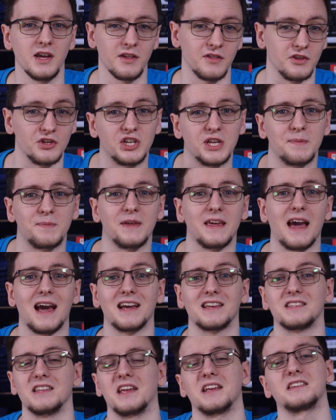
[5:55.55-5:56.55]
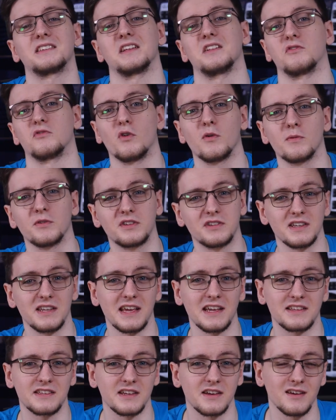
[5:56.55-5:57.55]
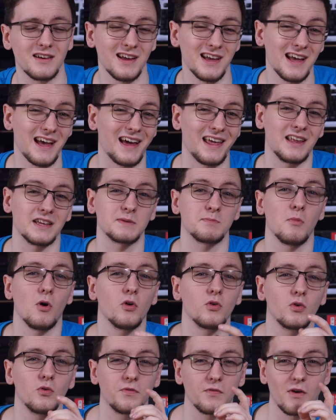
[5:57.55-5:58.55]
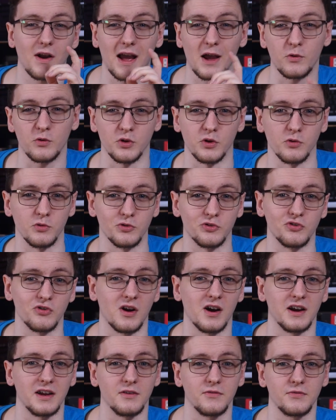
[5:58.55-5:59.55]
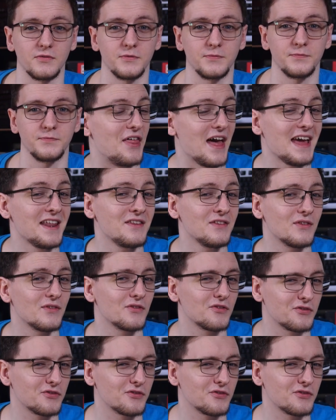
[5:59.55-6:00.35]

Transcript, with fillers: the GPS and accelerometer data and its model for how you drive. And then